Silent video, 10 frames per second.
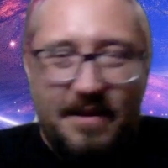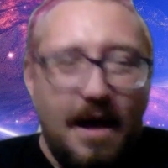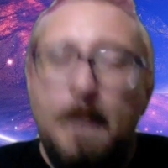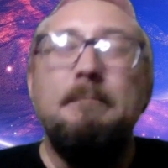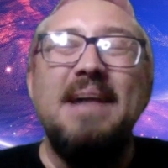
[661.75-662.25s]

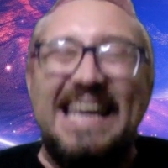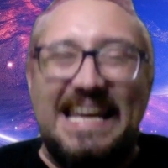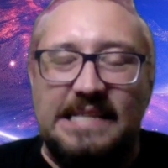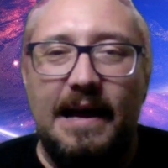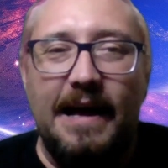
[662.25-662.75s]

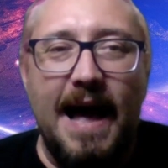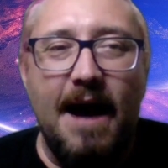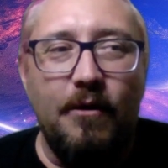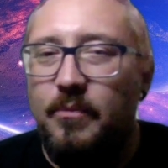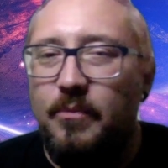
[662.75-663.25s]
amazed at
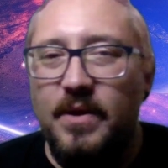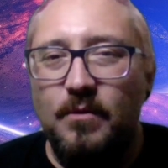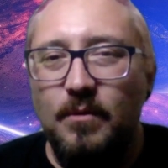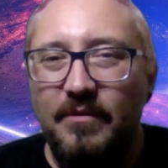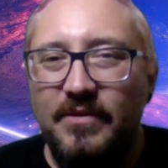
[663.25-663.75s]
how, with
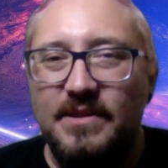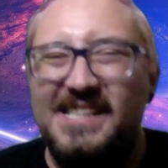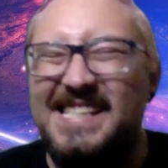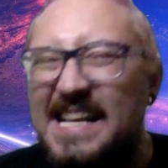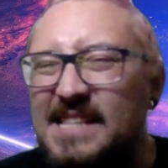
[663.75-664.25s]
all of the
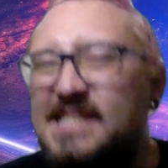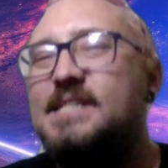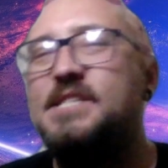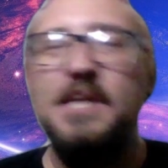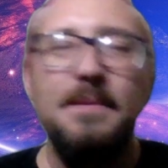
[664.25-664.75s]

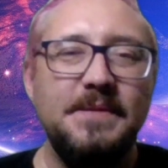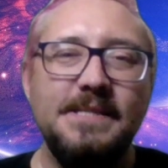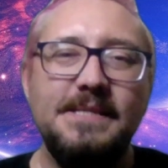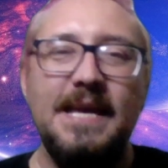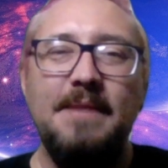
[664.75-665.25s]
censorships
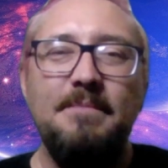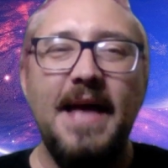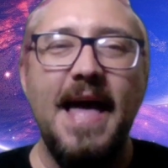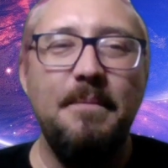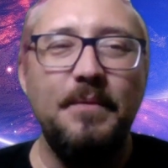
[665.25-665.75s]
that seem to
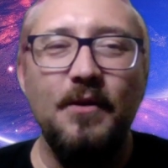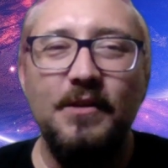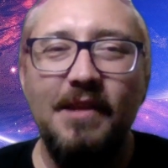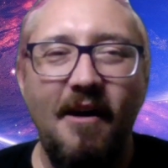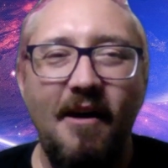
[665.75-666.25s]
happen
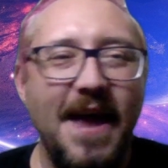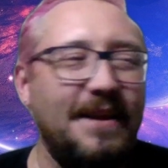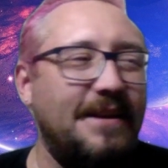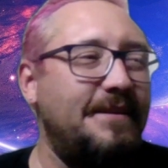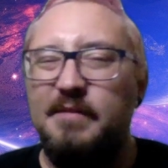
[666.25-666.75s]

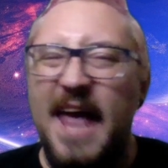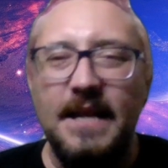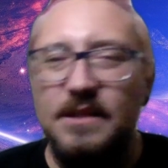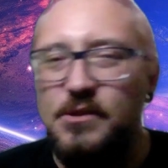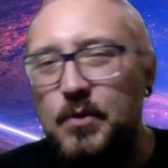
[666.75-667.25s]
online and
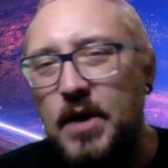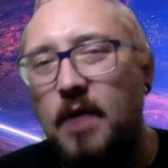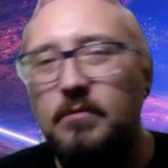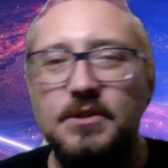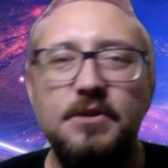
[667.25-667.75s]
cancel
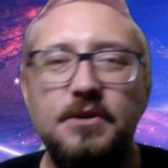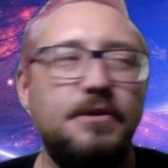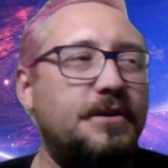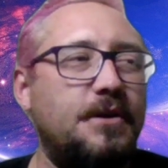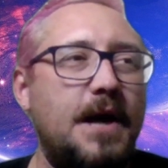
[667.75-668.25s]

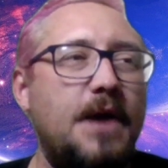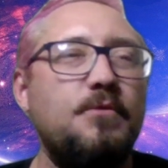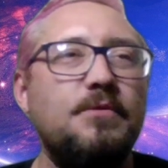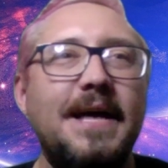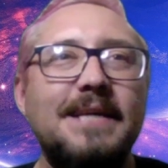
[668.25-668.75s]
culture and
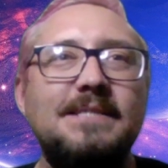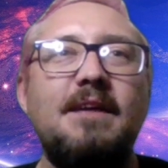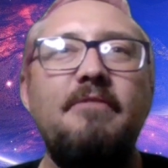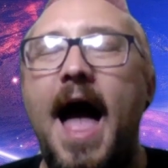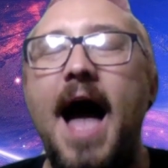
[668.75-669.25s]
all that
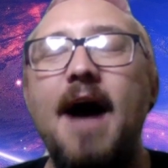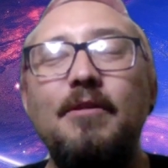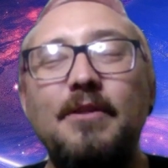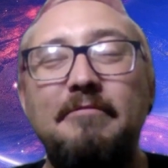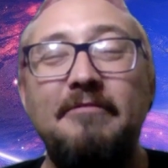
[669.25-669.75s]
stuff, how
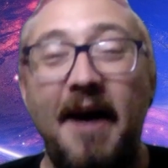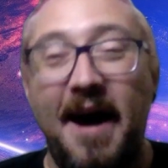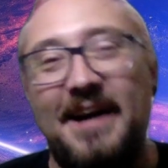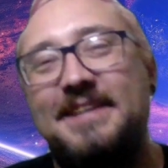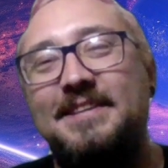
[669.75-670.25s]
the
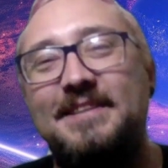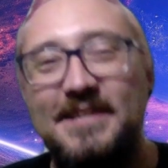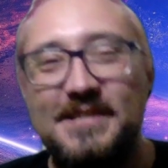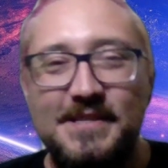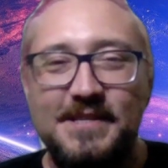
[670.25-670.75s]
fuck
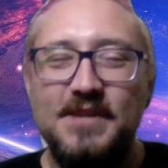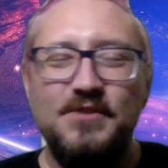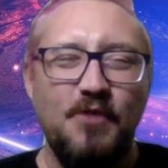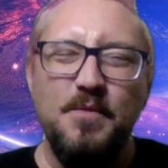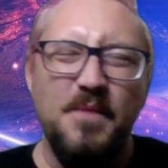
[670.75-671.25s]
does
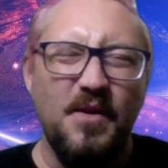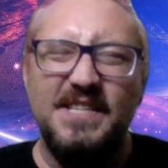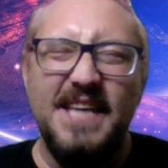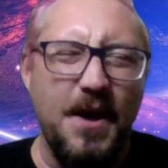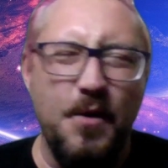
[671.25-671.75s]

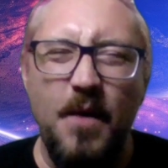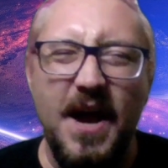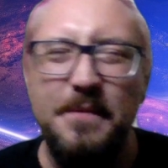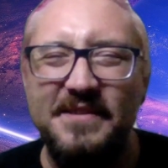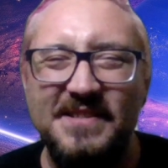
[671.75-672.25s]
Roblox get
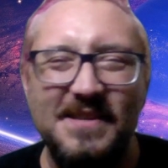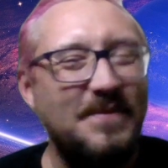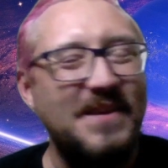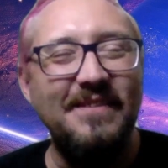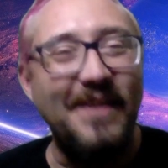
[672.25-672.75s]
away with
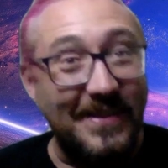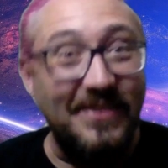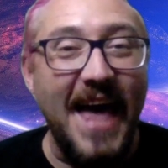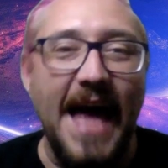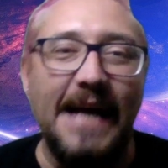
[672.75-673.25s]
something like
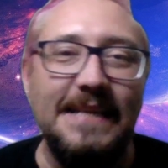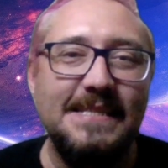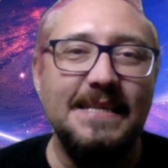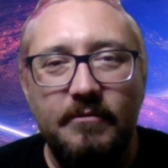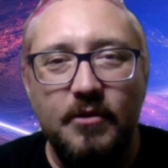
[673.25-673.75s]
that?
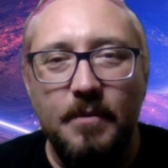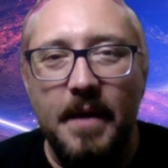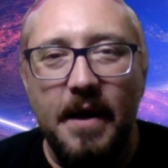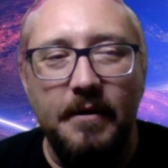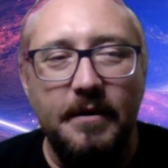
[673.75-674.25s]
If you're a
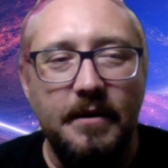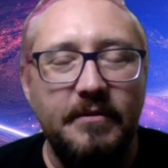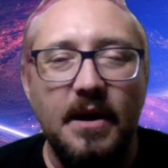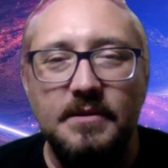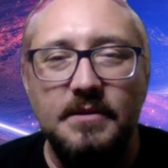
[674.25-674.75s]
parent of
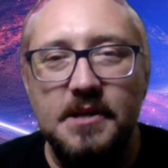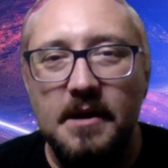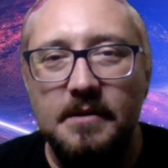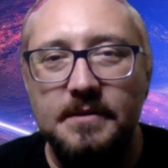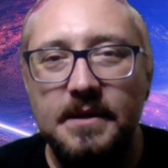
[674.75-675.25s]
a young
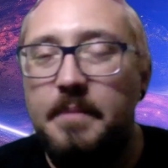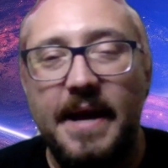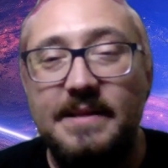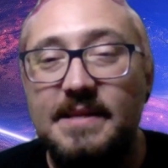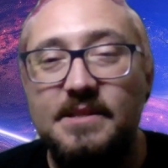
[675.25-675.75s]
child,
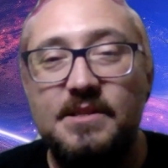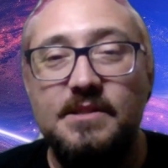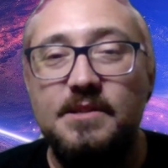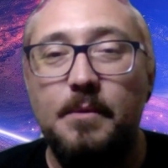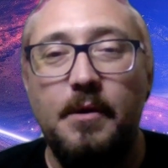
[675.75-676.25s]
pay
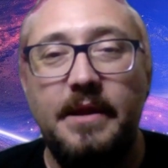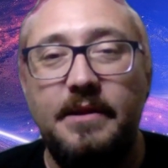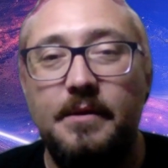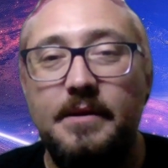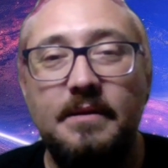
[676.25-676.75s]
attention to what they're
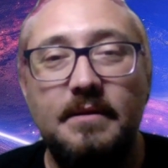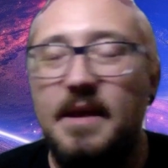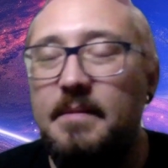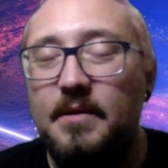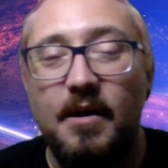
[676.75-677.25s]
doing.
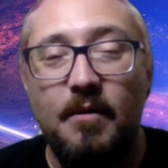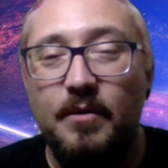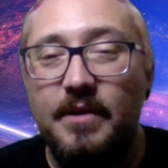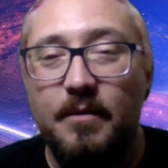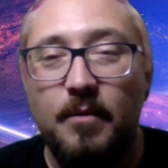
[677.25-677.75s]
Keep an eye on
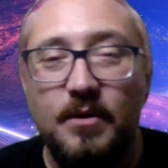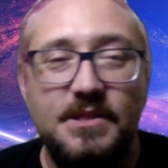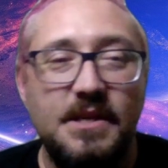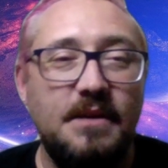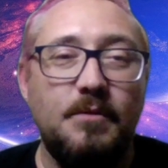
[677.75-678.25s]
what they're
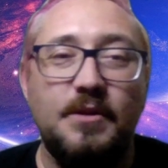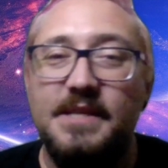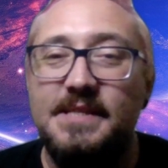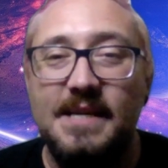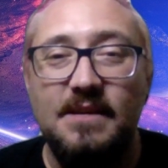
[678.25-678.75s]
watching, what
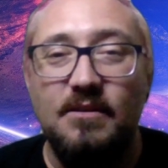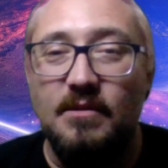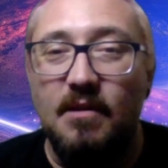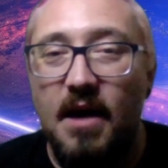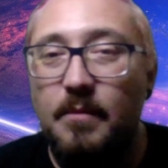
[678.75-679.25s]
they're seeing
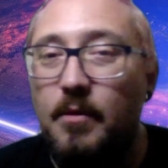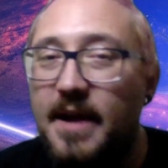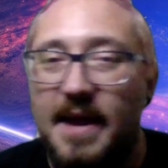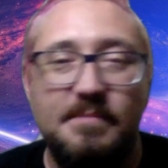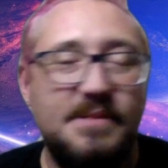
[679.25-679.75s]
online,
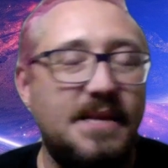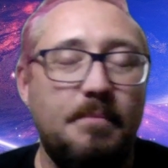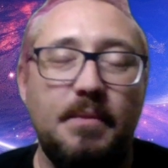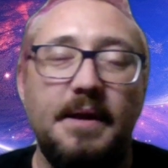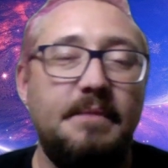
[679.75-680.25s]
what games they're
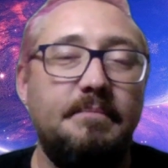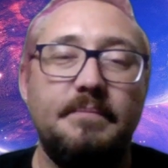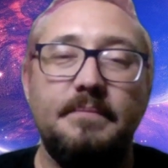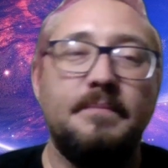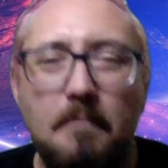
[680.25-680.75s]
playing.
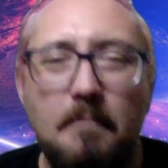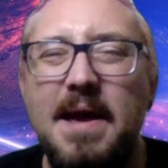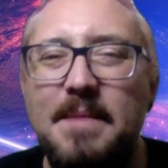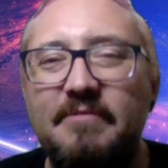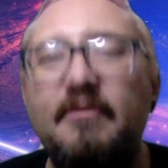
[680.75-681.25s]

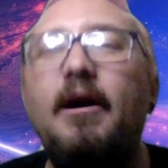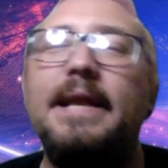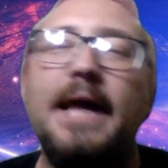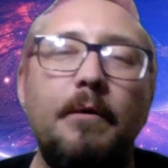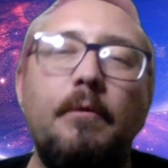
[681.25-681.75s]
Maybe
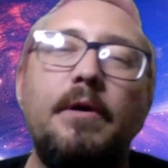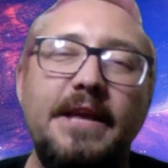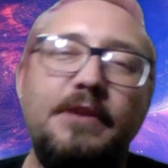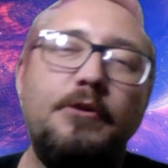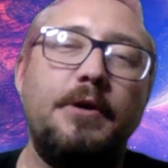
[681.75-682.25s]
find out what
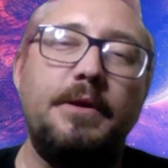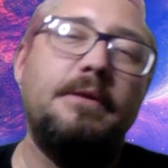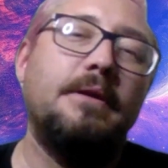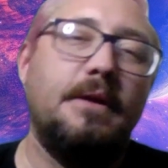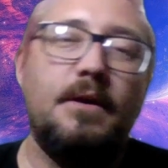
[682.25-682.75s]
they're doing
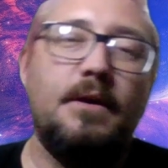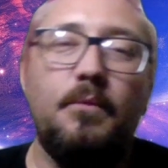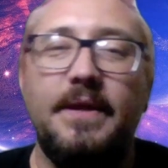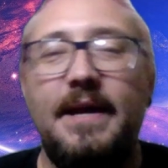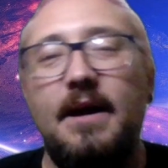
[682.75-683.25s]

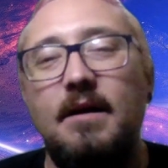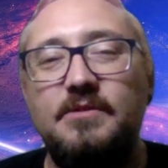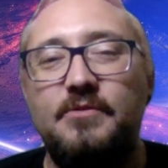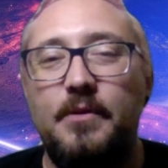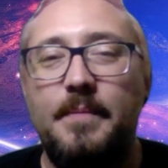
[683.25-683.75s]
when they
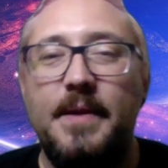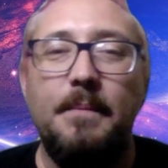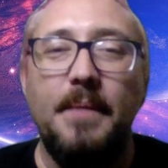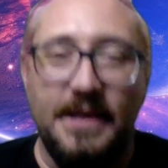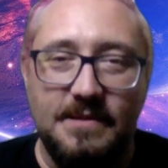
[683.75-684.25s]
ask for a bit of
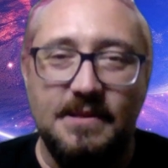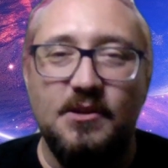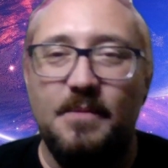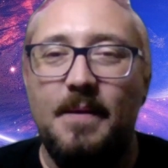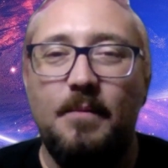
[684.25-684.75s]
money to
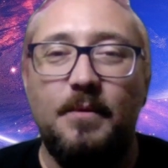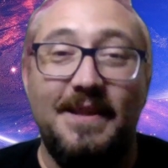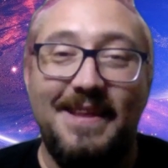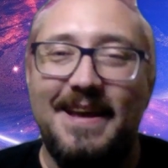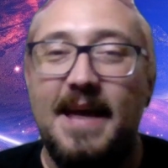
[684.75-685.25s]
top up one
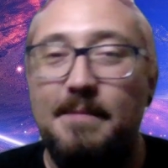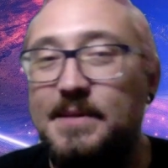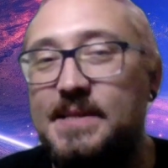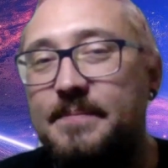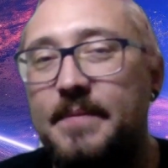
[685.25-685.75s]
of their
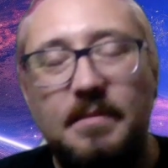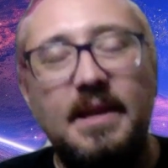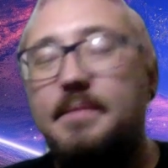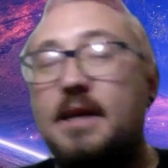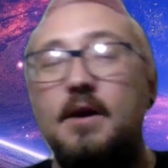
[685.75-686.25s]
games.
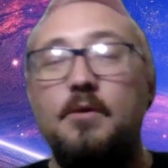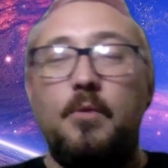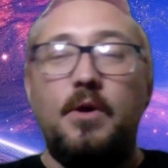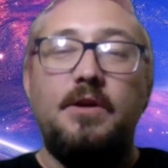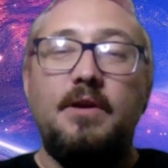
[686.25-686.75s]
Let me know
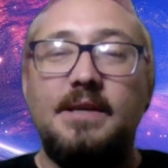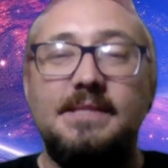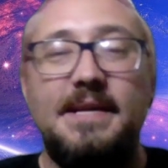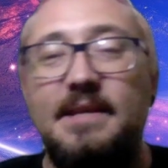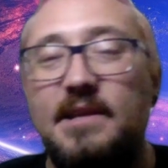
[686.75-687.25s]
what you guys
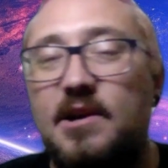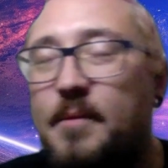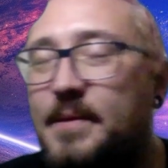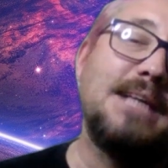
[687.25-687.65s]
think in the comments.